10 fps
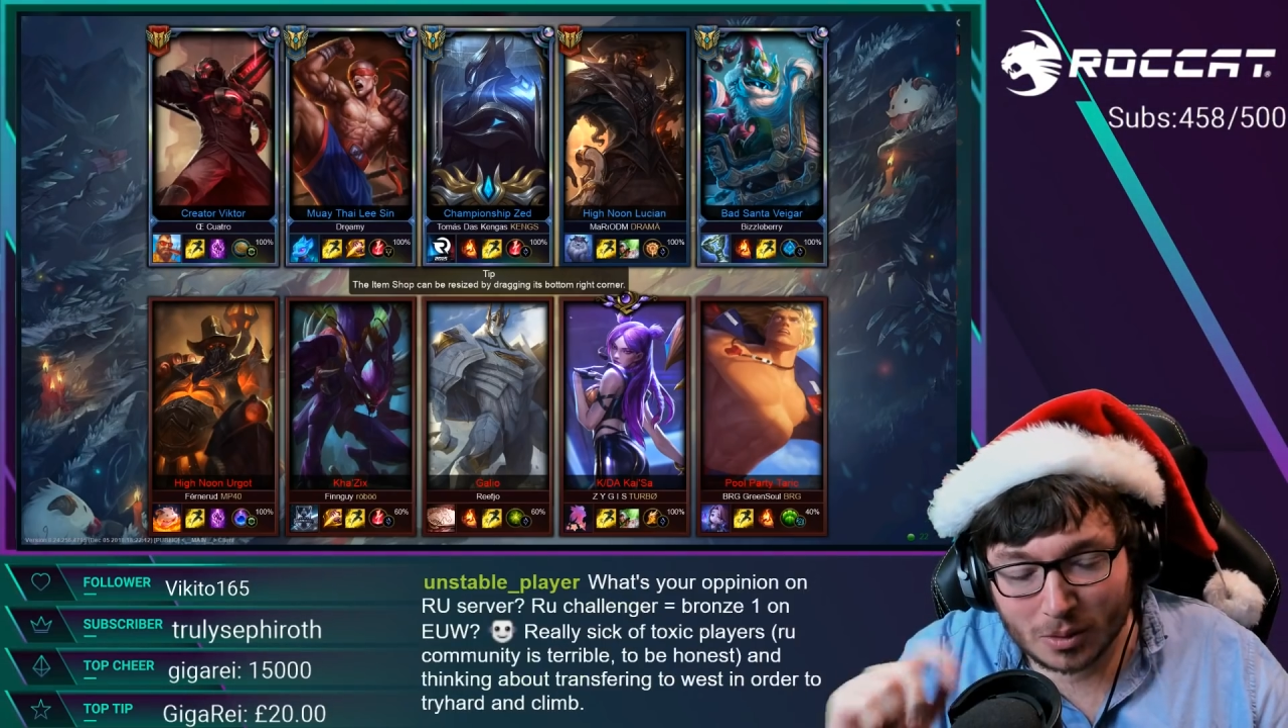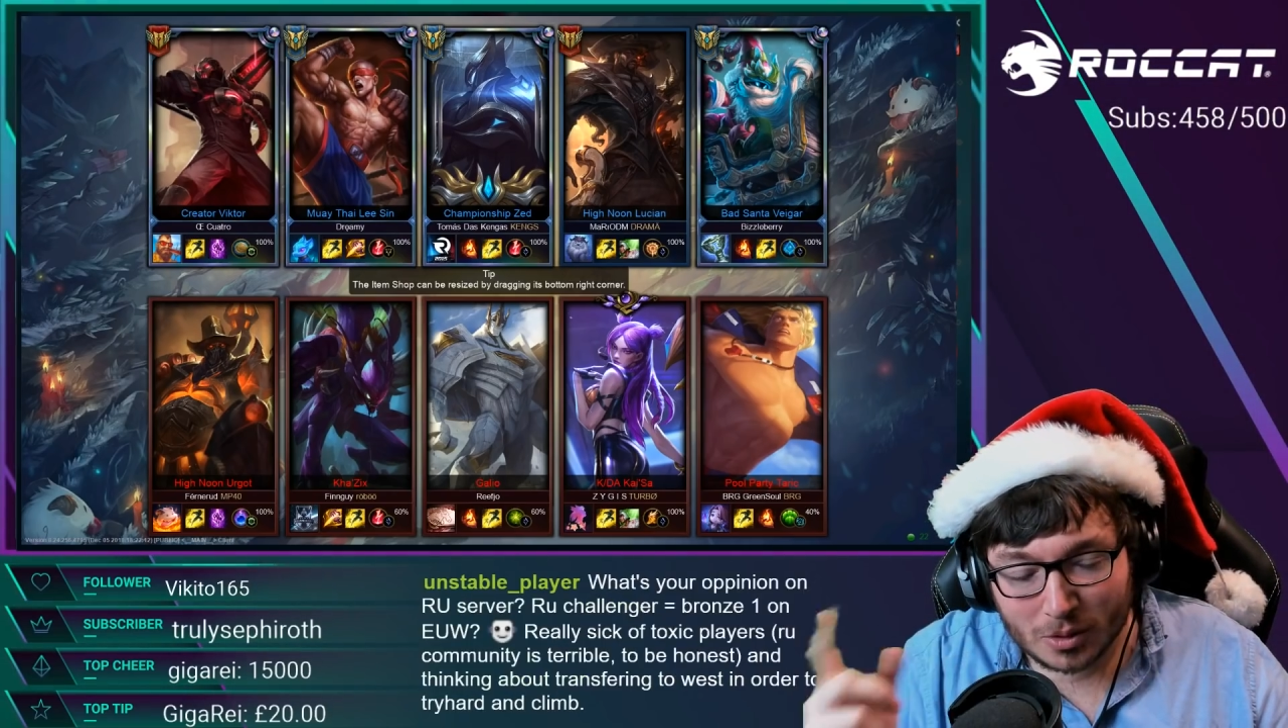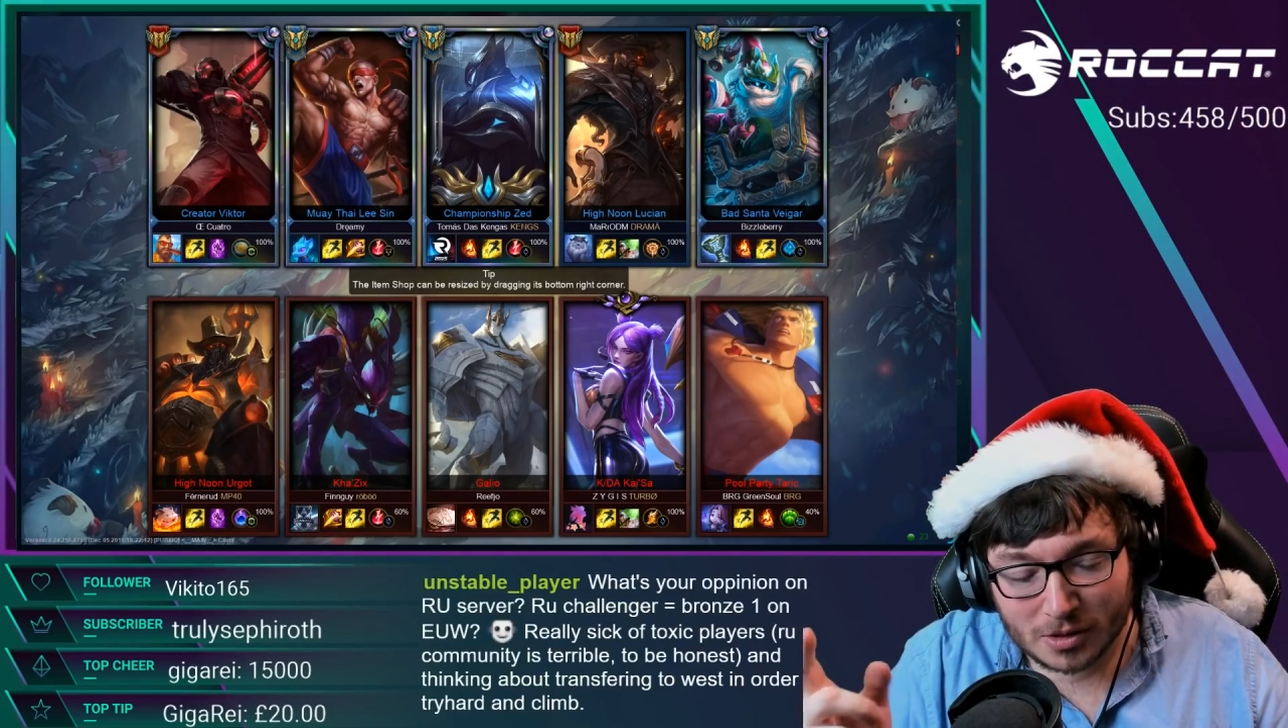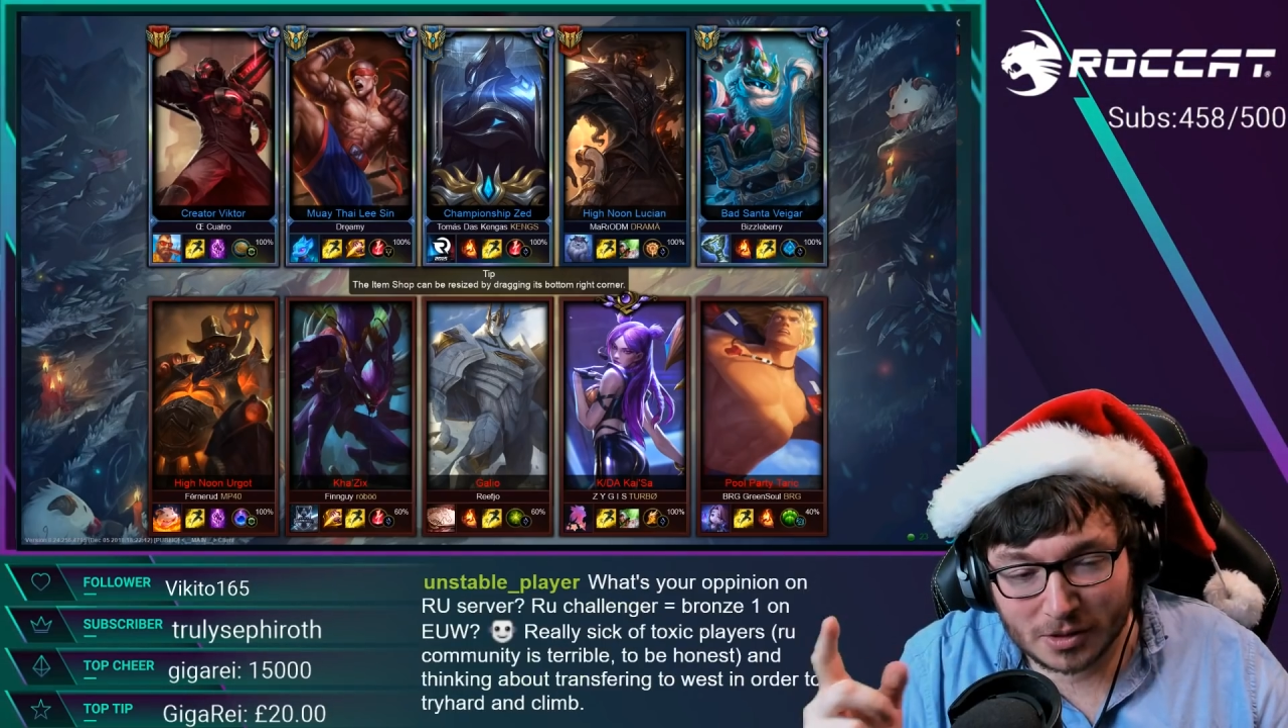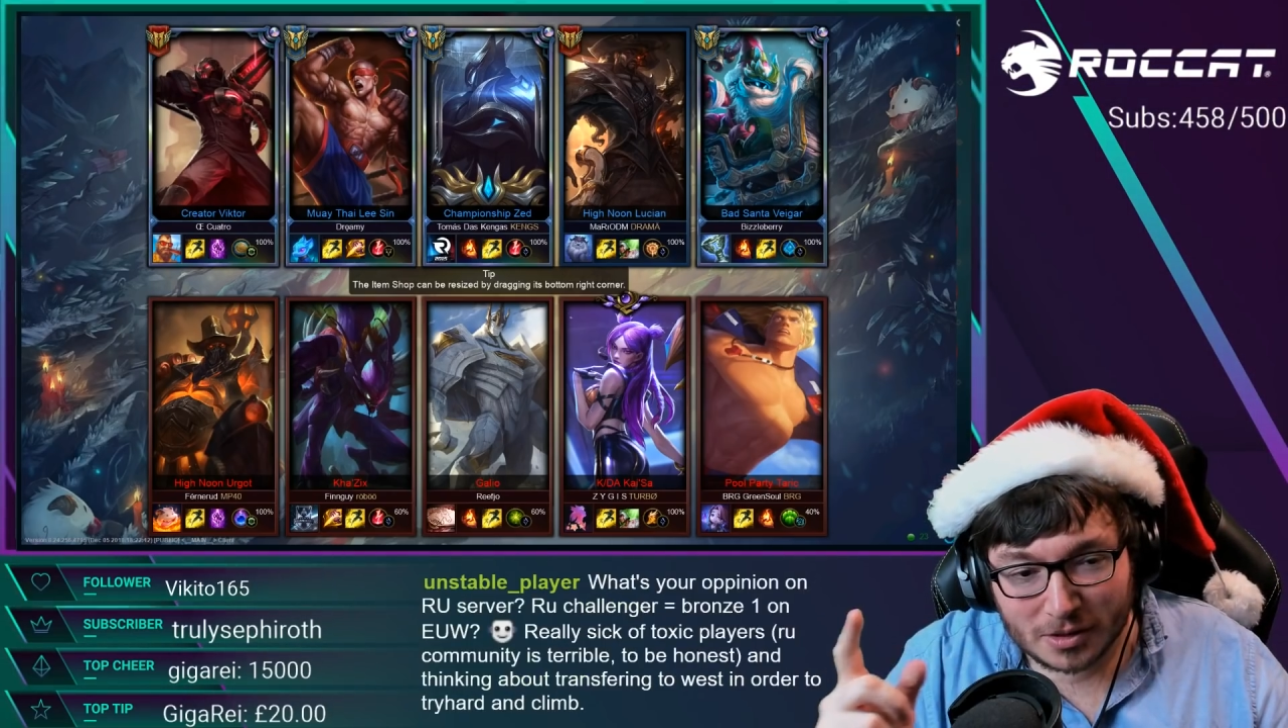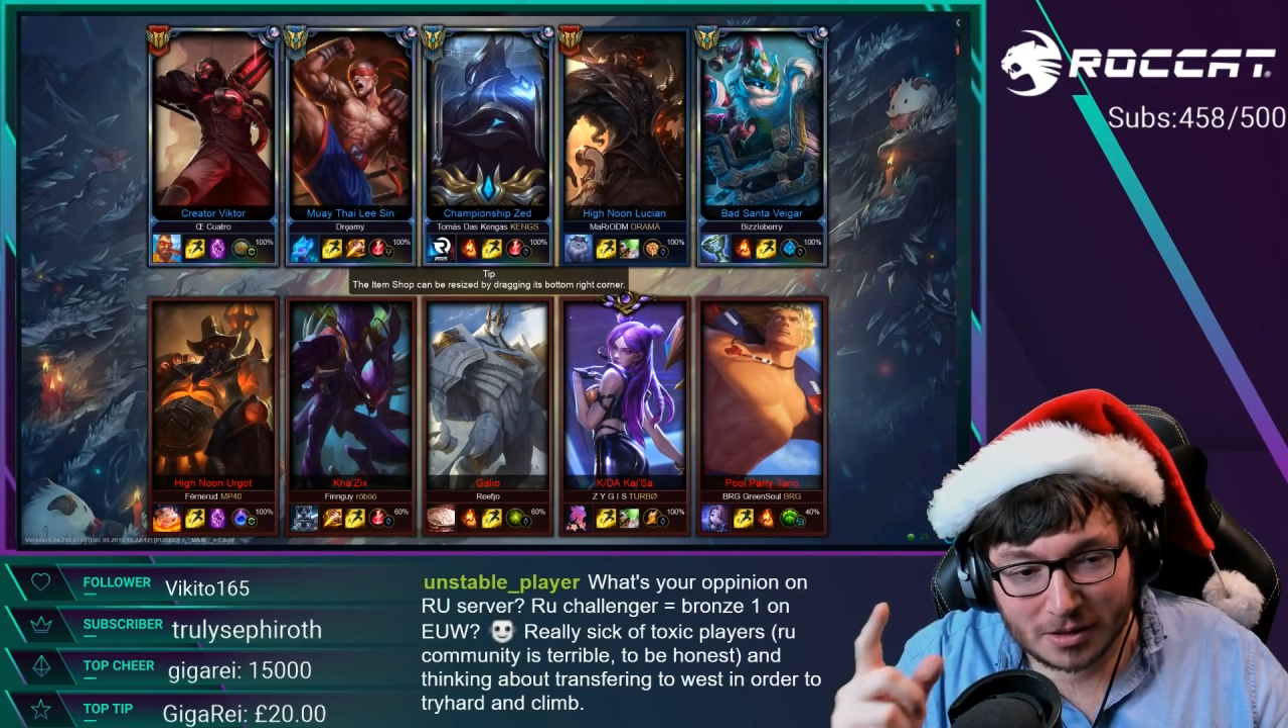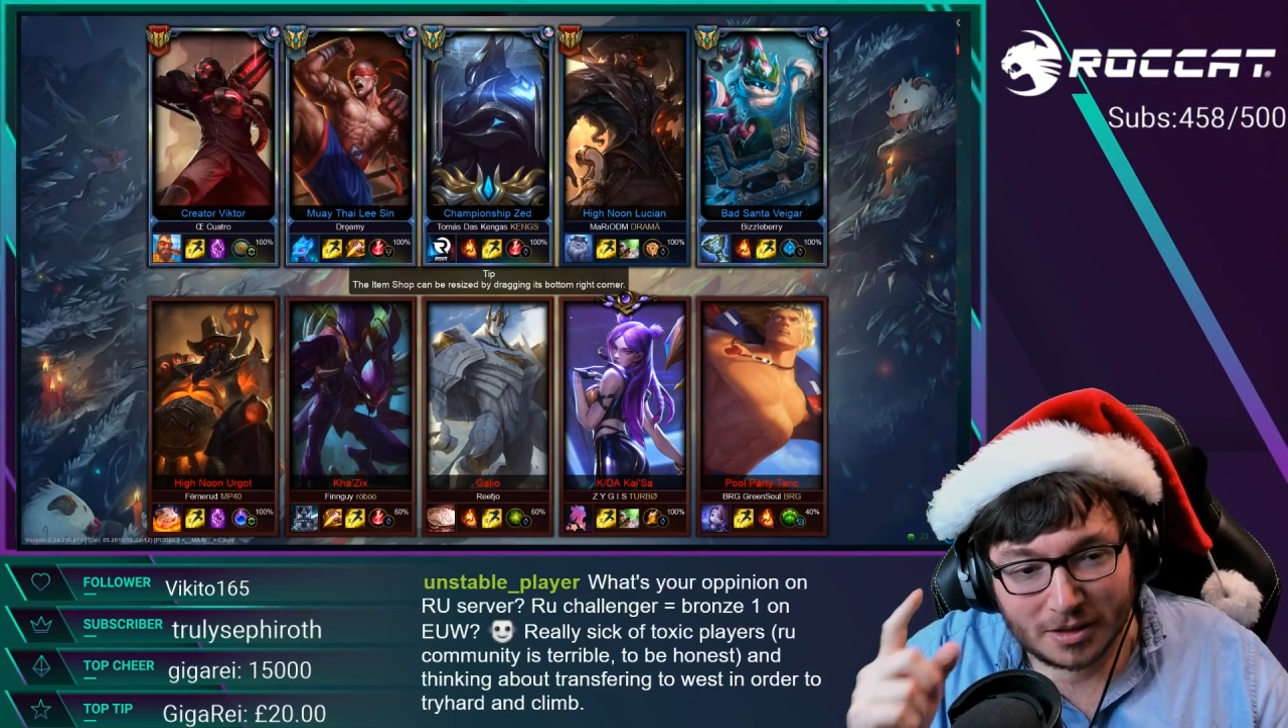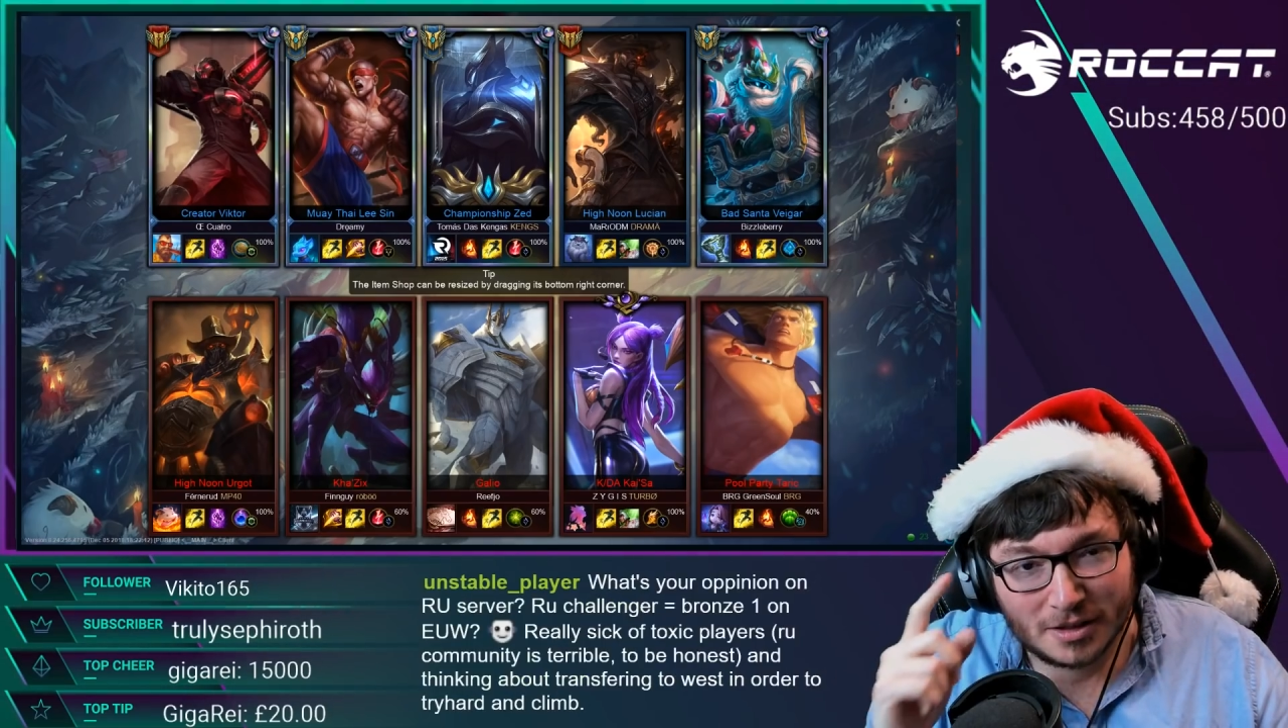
or